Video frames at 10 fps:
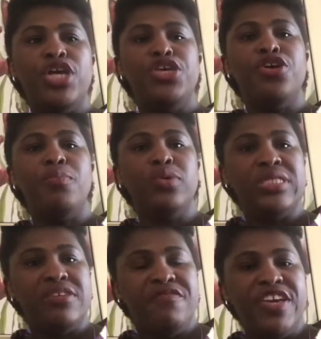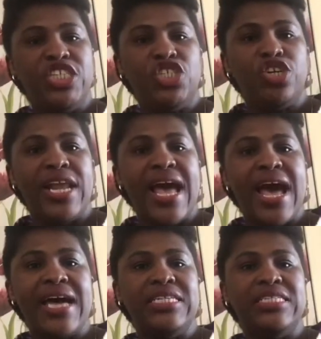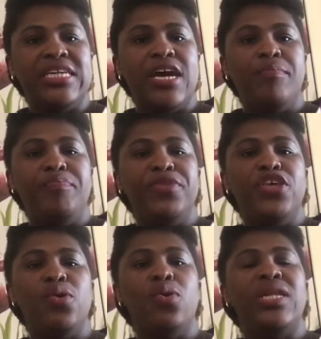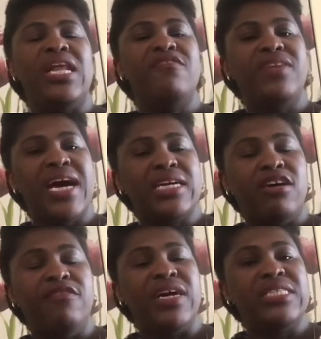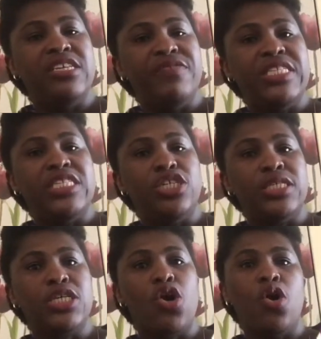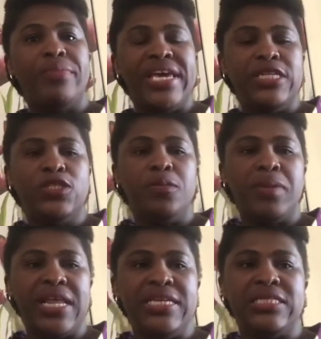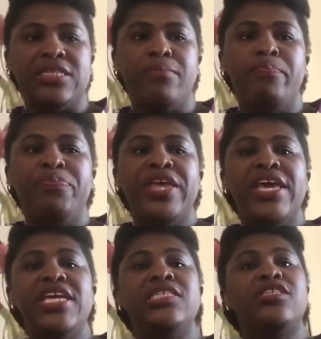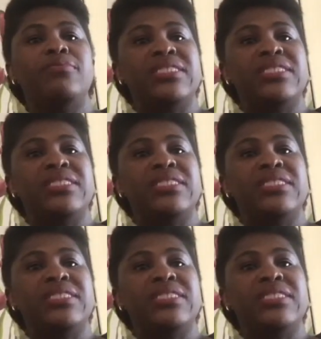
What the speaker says: your motivation and your level of activity does come into place. In some